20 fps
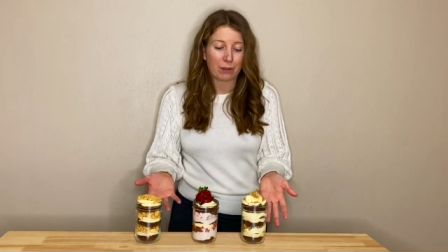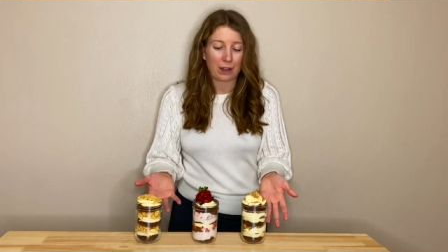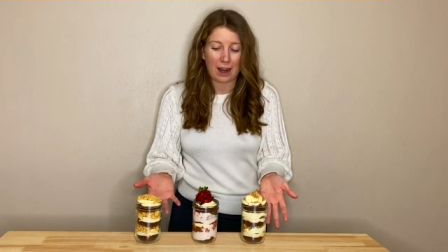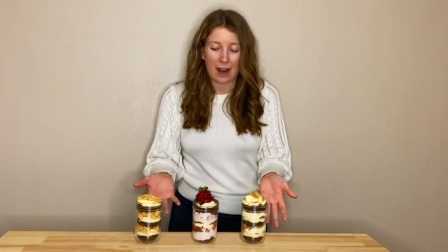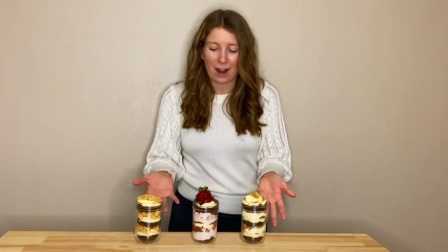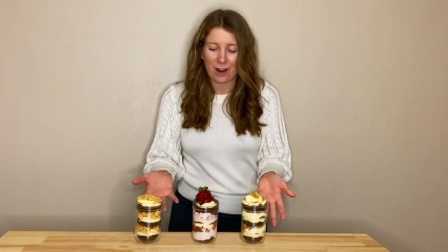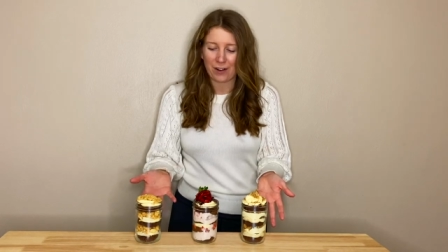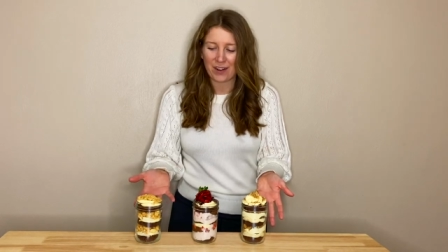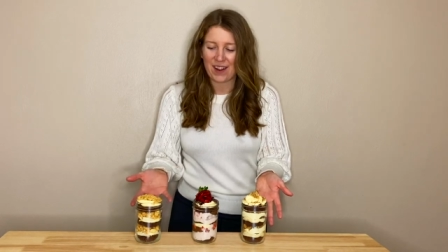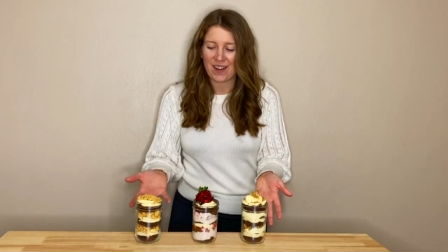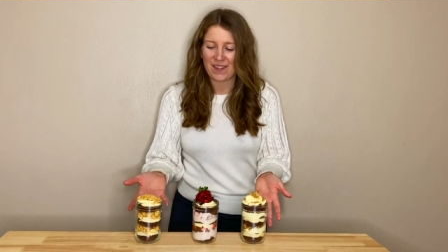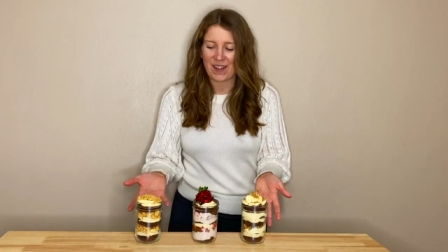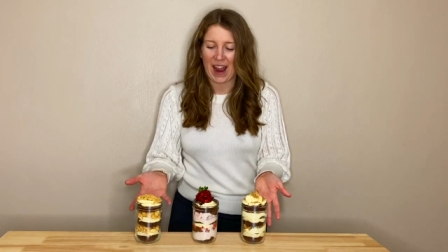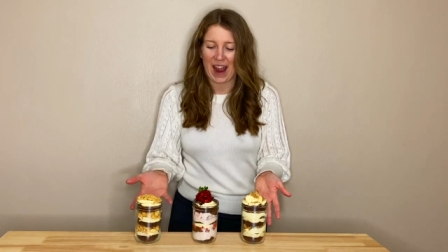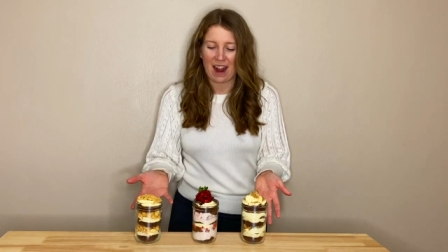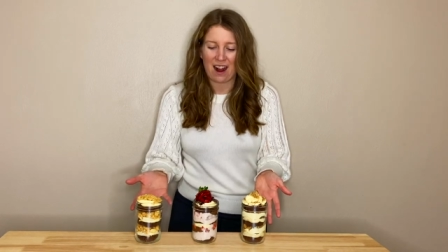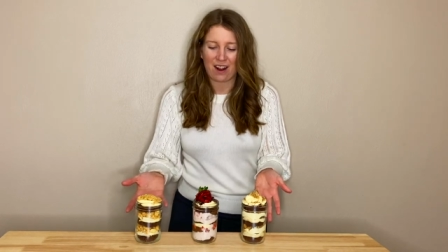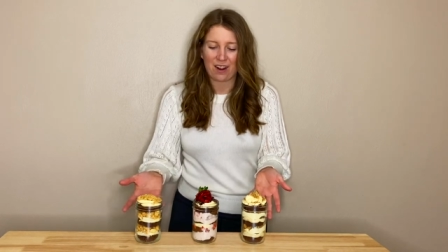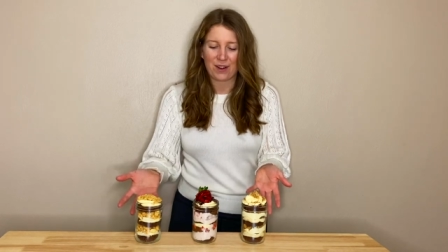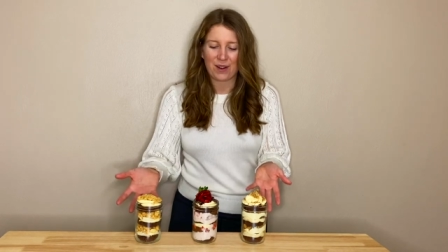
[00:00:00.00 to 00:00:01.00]
proud of
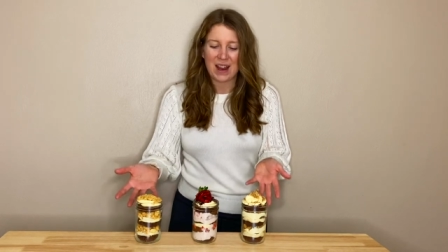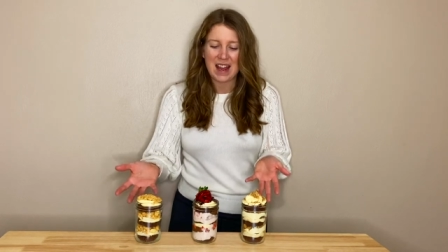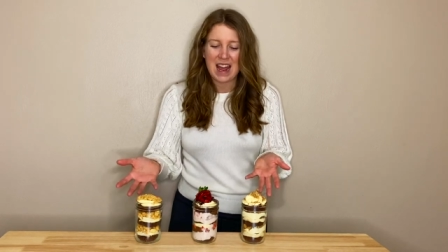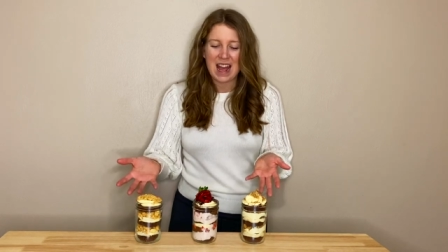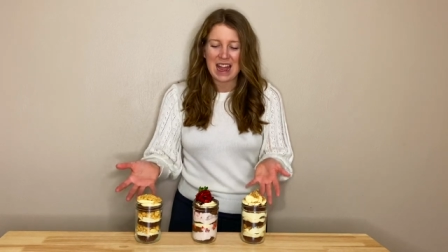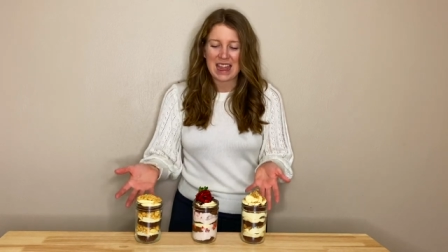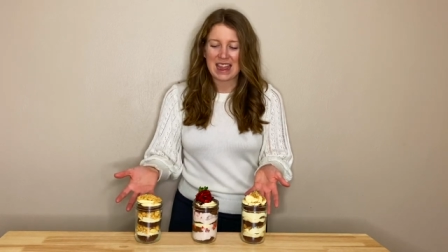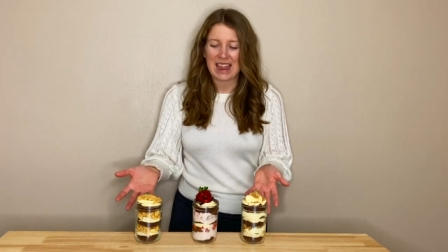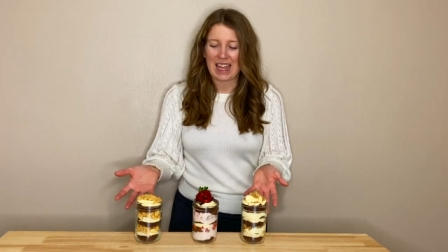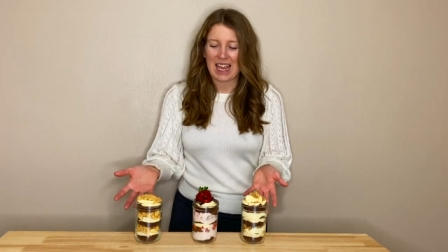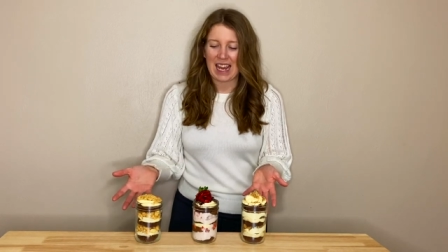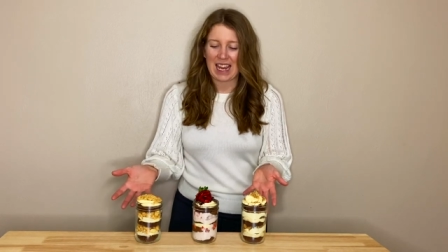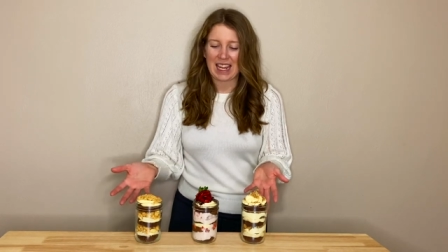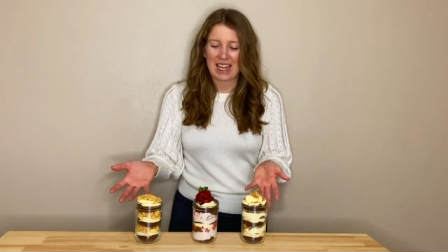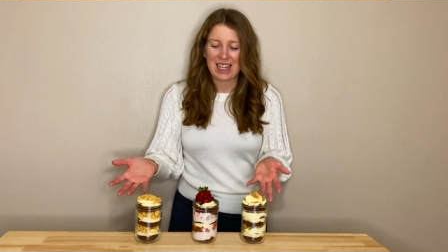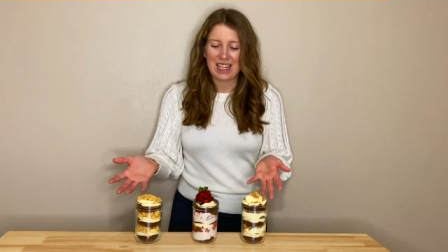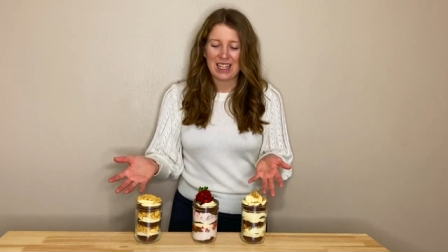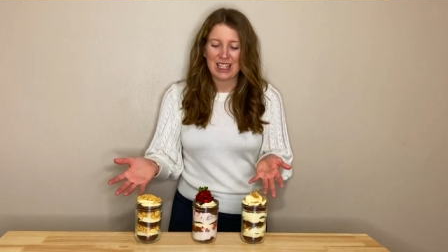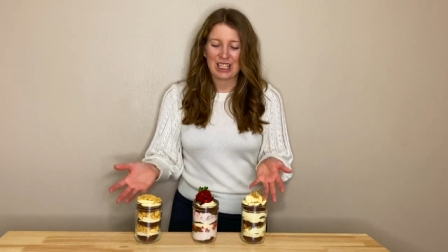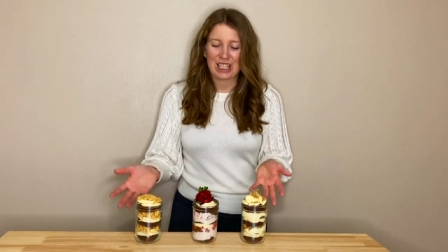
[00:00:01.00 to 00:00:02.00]
how
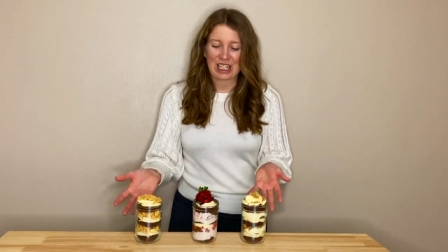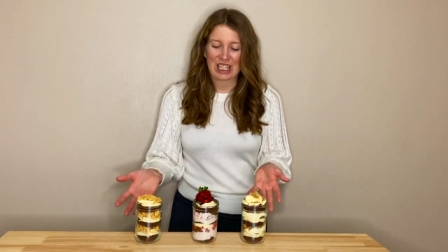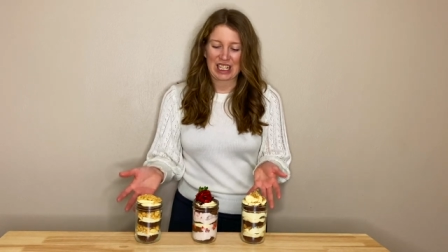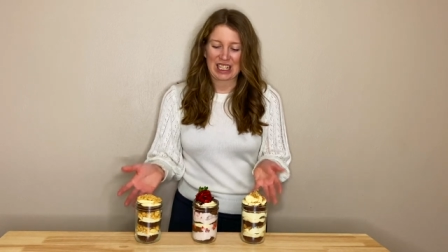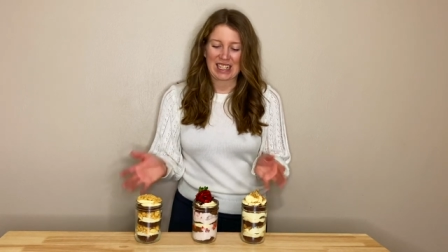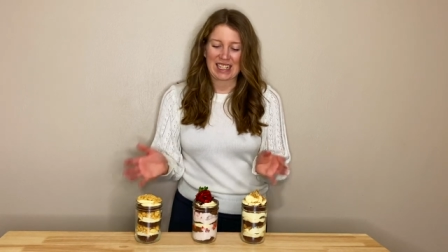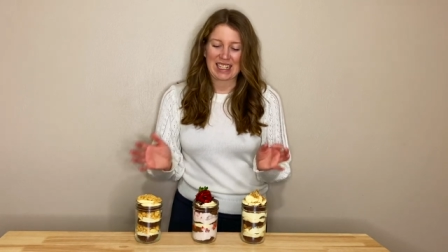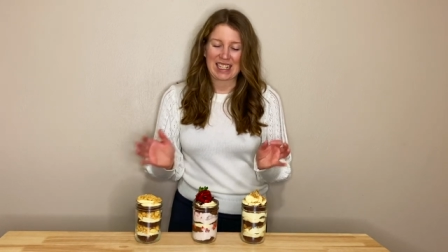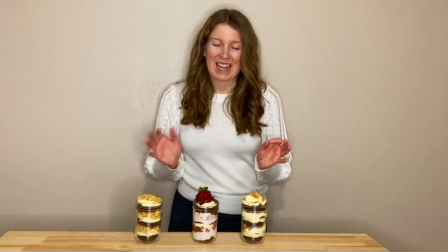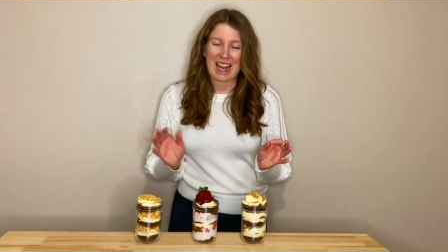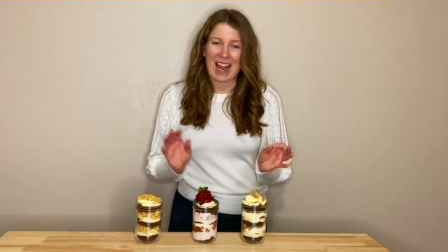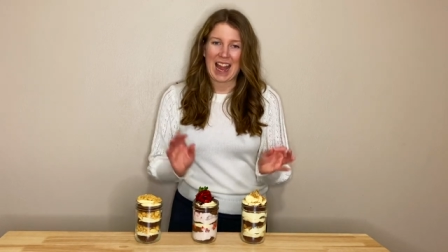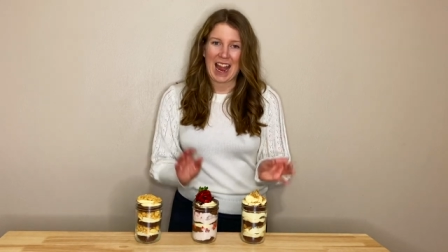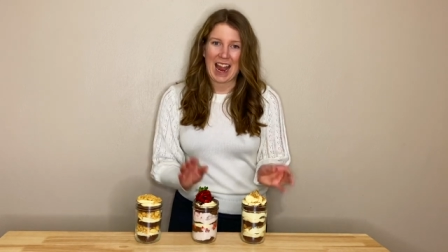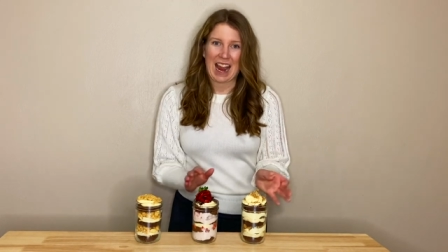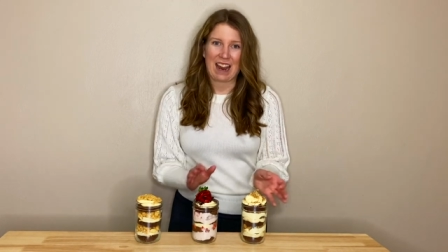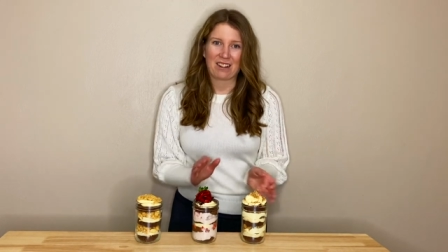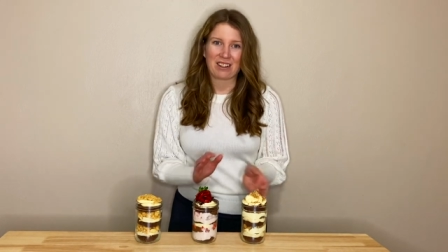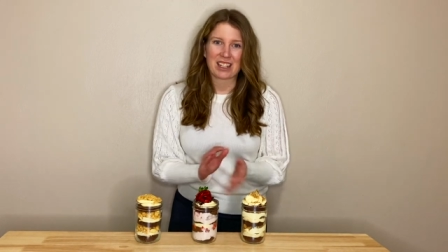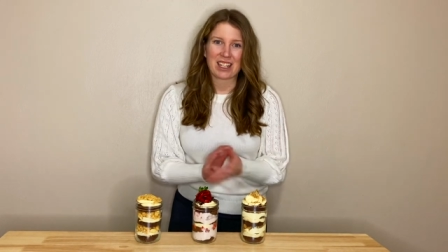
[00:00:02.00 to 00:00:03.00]
they turned
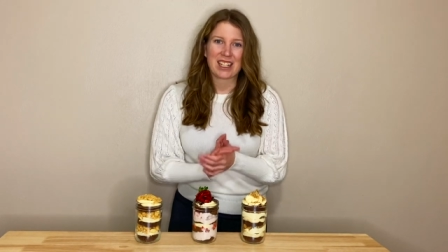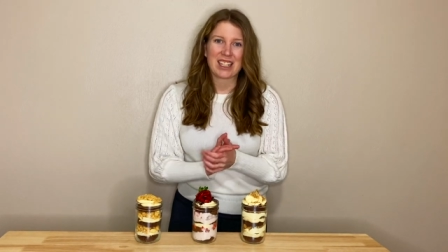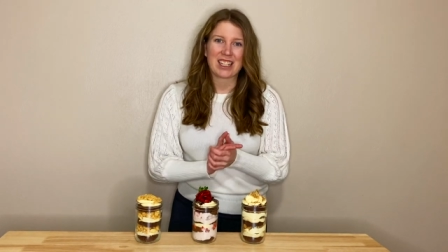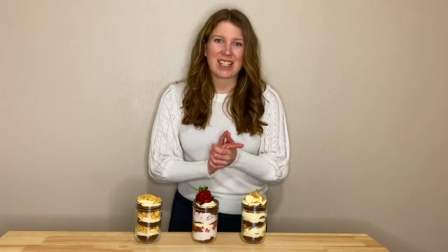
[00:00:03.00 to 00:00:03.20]
out.